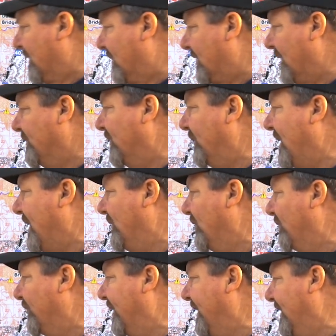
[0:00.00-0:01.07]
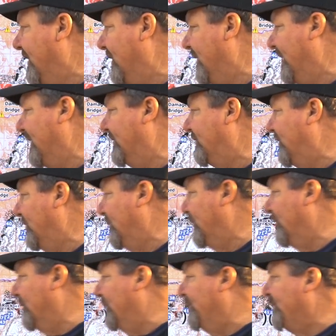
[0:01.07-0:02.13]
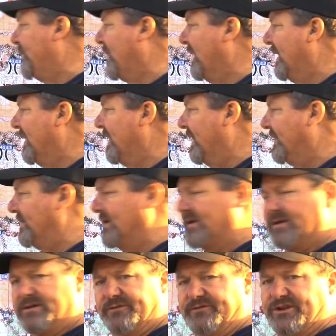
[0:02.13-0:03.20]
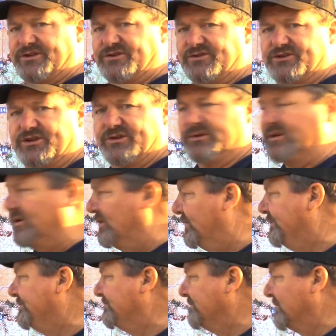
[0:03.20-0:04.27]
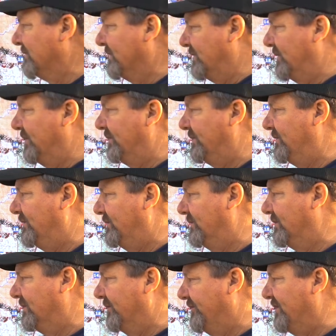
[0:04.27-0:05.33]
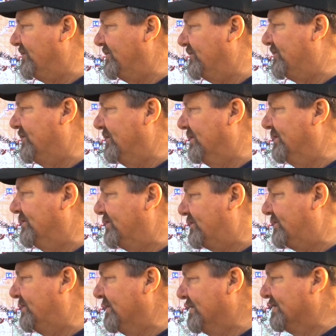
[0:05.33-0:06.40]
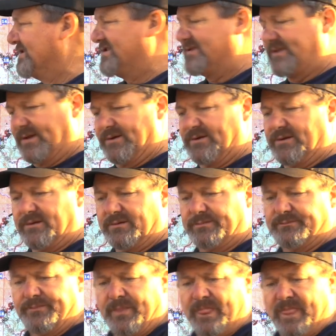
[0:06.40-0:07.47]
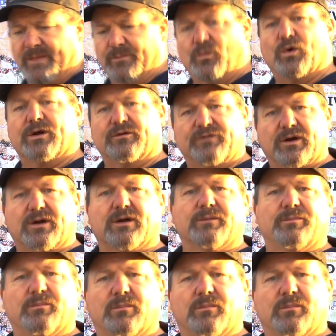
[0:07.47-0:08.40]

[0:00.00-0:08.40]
Coming around over here into Division Zulu. Division Zulu's still one of our